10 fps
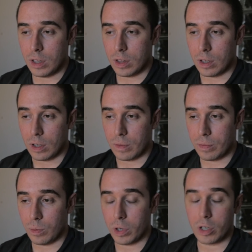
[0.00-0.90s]
the
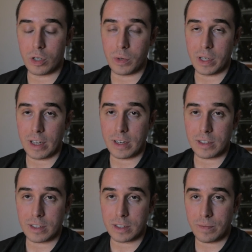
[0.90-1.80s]
what you're doing in that
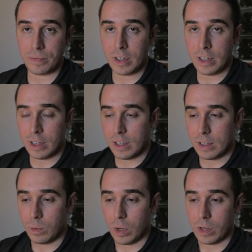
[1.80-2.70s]
instant.
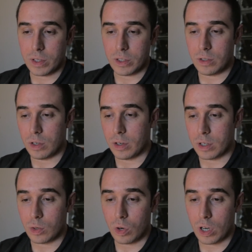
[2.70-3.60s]
Whether it's turning a
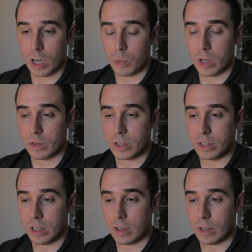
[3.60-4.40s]
doorknob, whether it's